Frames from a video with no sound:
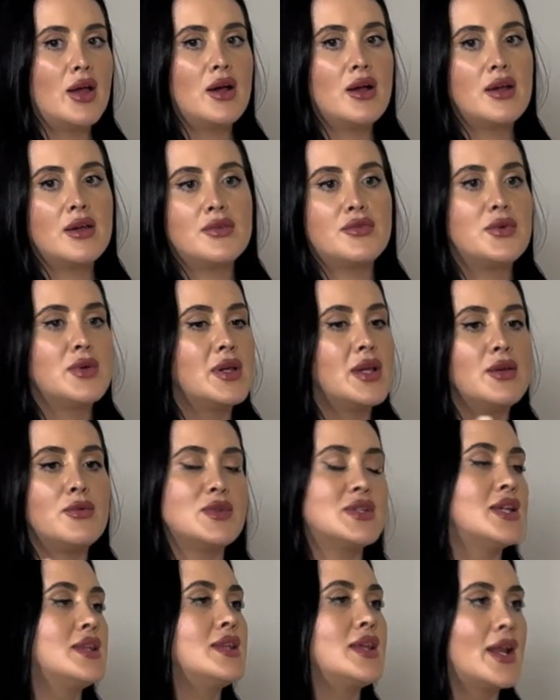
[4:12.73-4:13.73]
if we
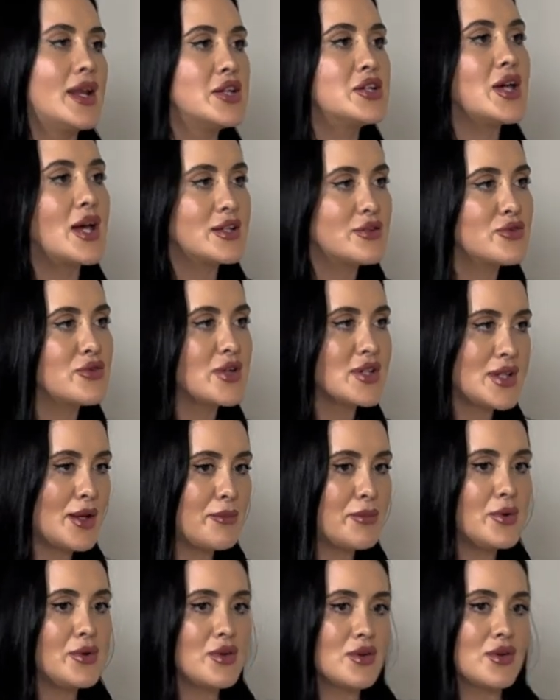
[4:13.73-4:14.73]
take the NHS for
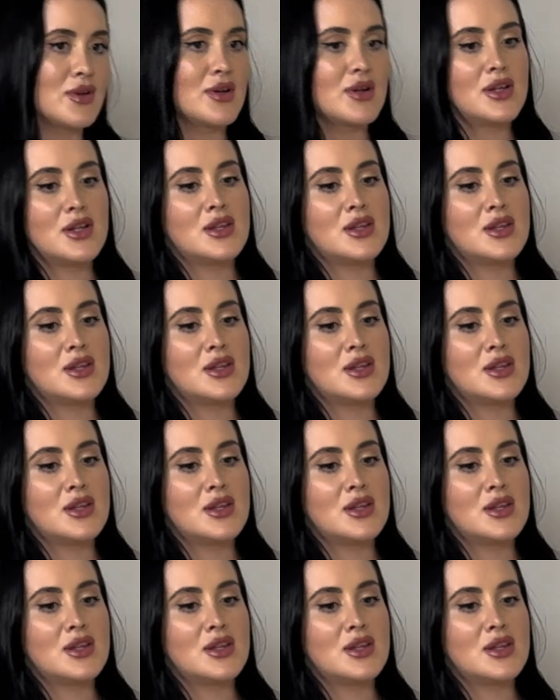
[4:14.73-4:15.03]
example,